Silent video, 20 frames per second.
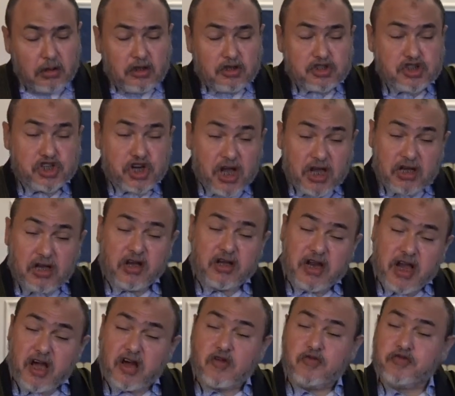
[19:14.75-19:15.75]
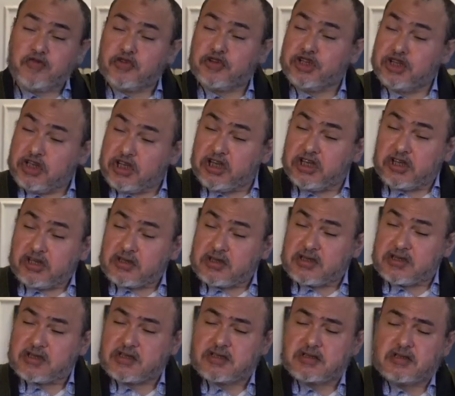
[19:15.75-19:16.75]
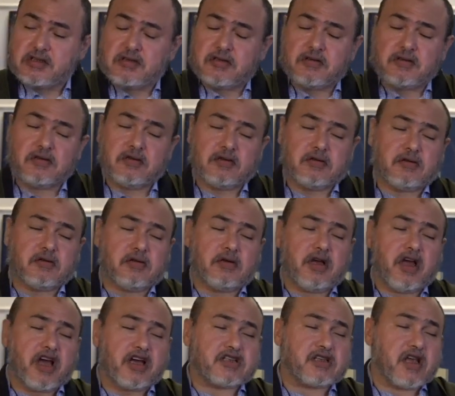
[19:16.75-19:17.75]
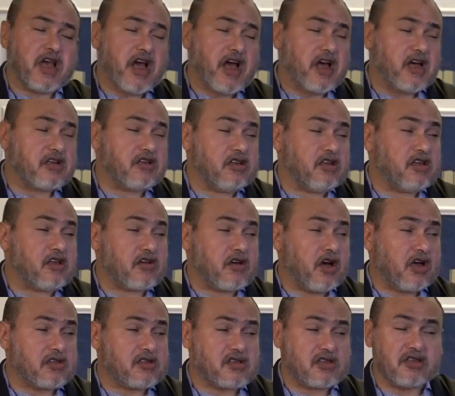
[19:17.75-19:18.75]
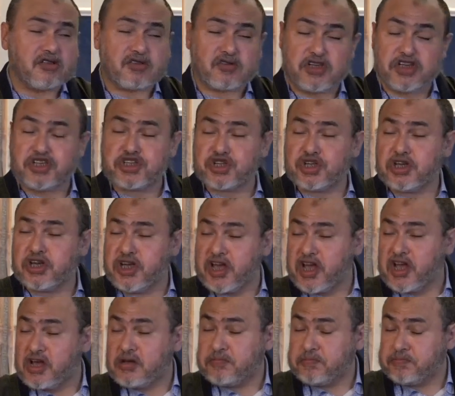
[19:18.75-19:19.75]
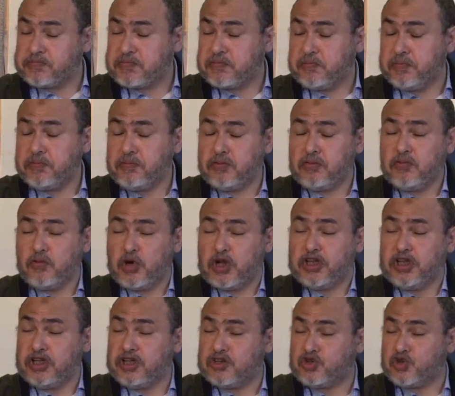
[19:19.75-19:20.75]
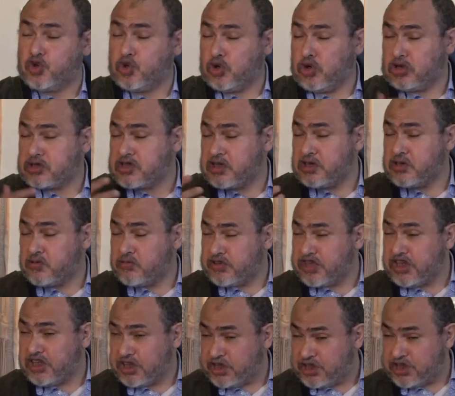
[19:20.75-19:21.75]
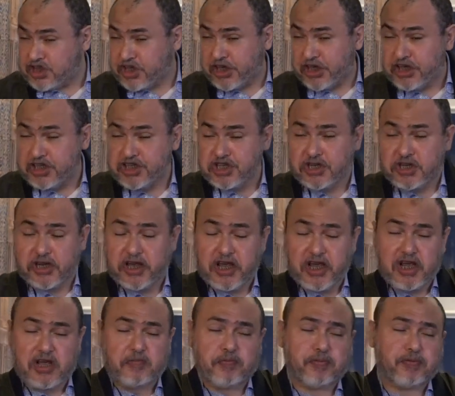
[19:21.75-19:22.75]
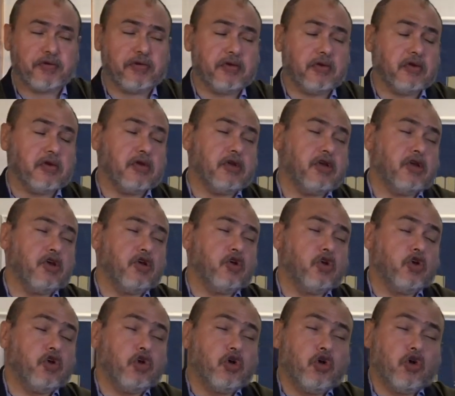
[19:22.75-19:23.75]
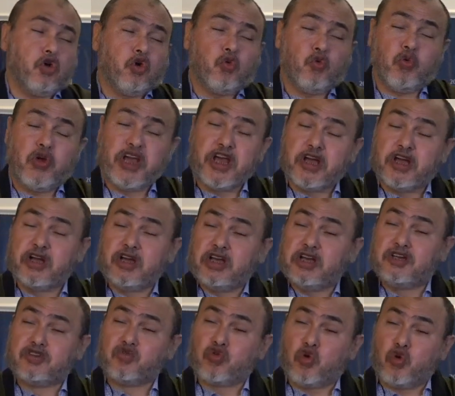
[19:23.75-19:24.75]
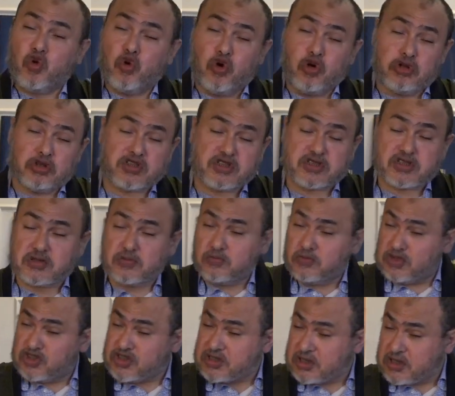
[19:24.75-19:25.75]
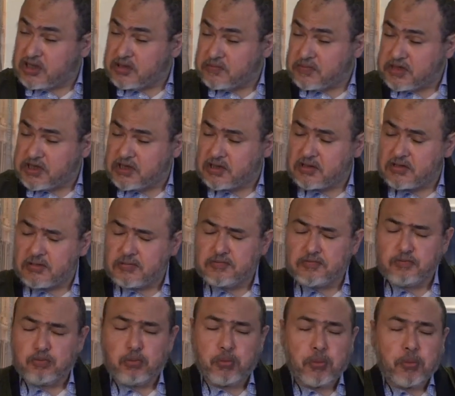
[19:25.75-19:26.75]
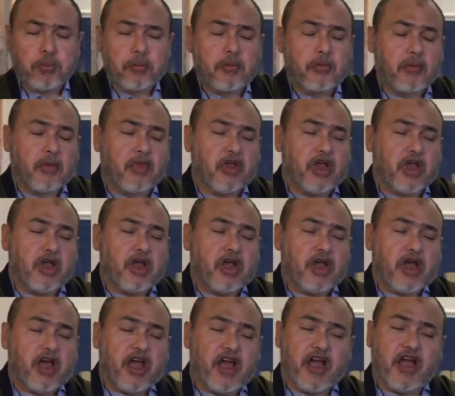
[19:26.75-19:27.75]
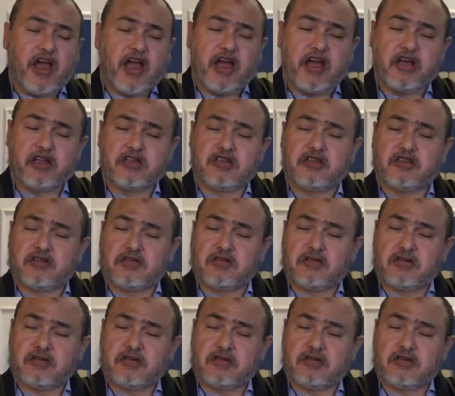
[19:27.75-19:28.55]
China now for years has had a concentration camp, what it calls a re-education camp, where it holds Muslims, and